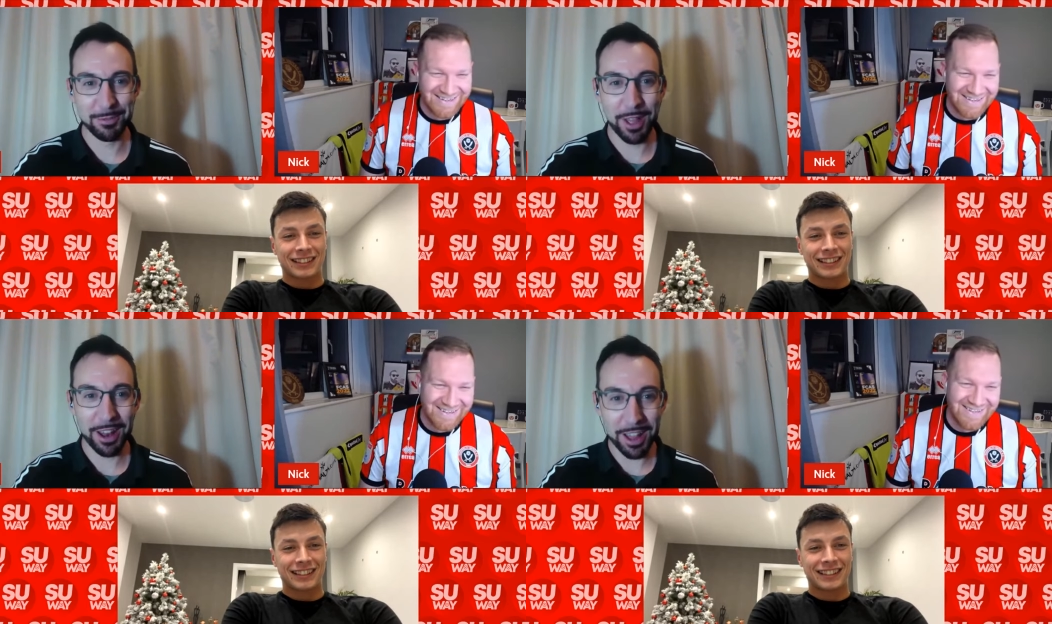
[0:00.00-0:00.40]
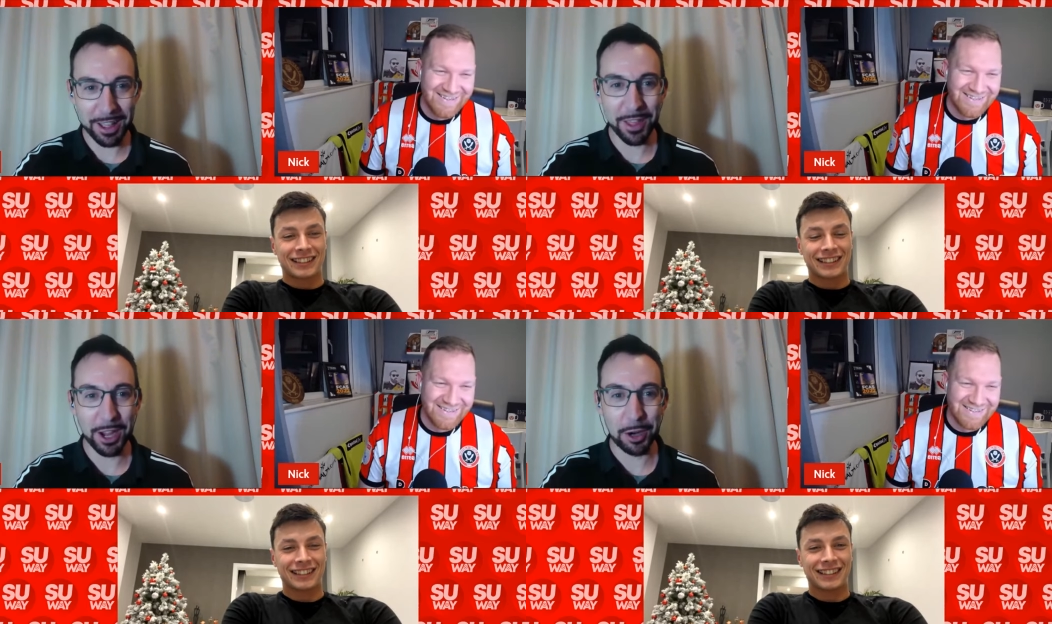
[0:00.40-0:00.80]
Speaker 1: I like
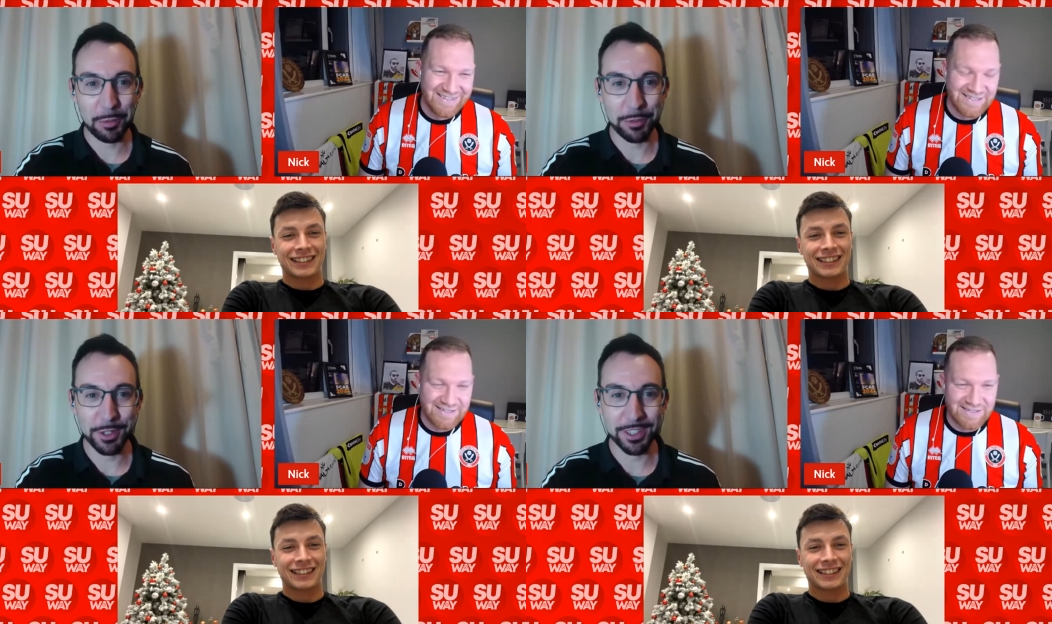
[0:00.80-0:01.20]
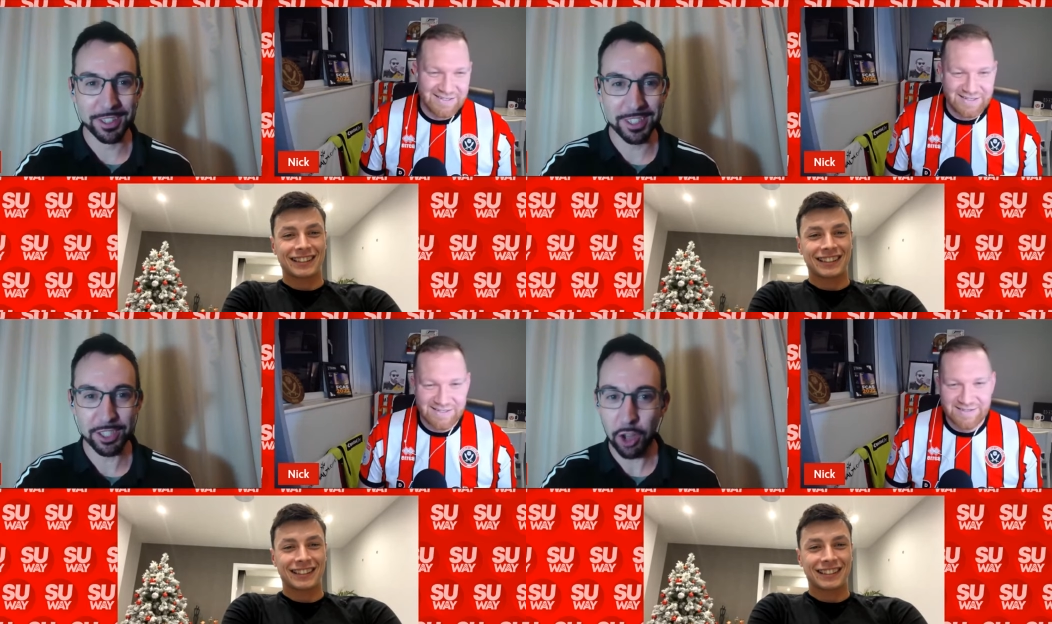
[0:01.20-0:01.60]
that
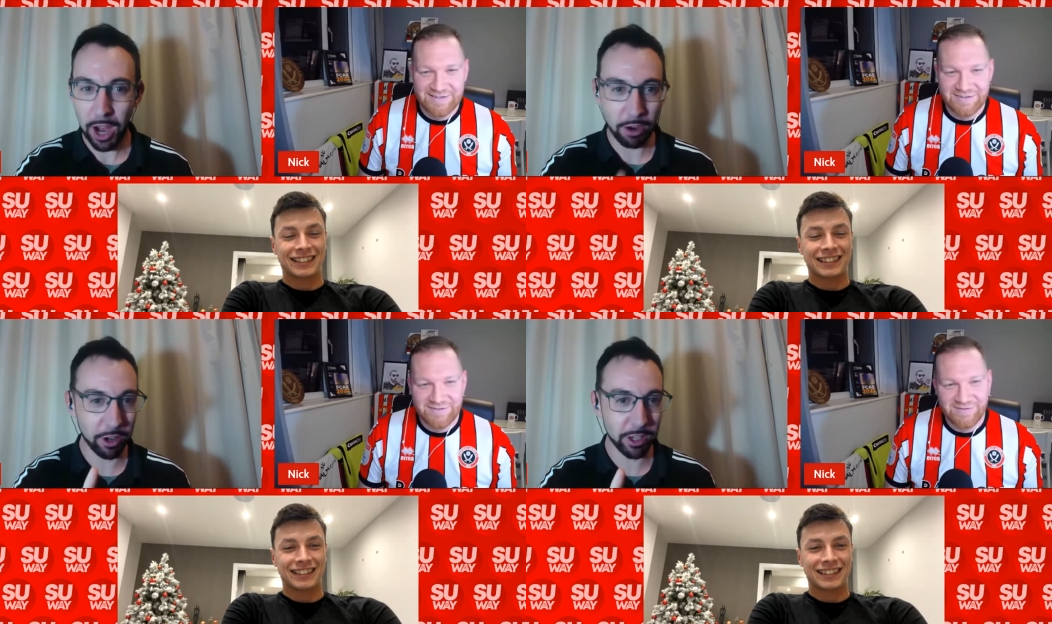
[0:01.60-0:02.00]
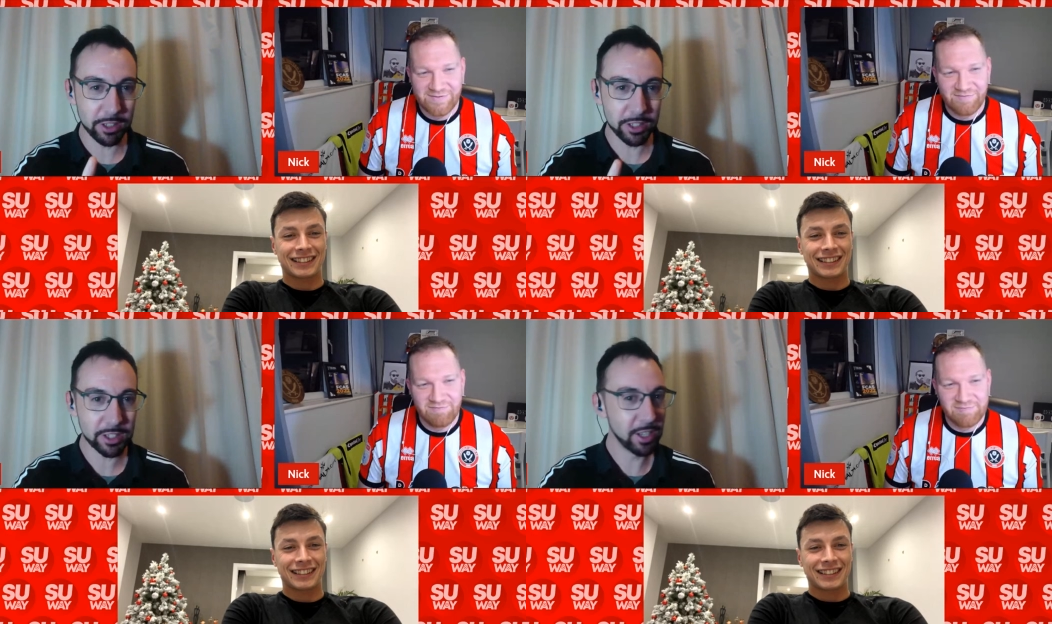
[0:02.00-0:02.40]
confidence. It's not
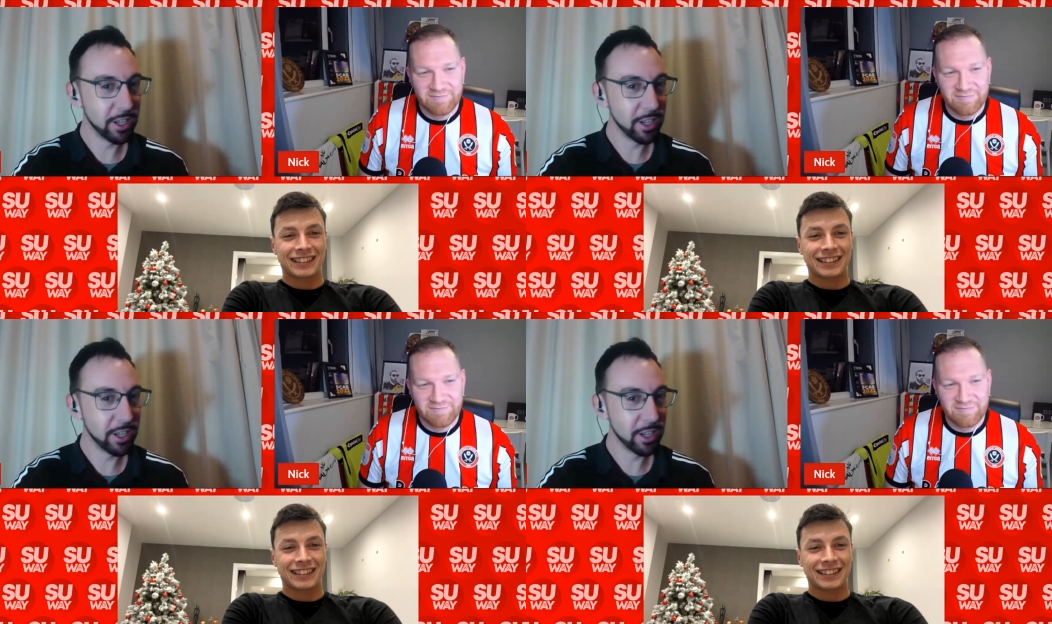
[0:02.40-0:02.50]
arrogance,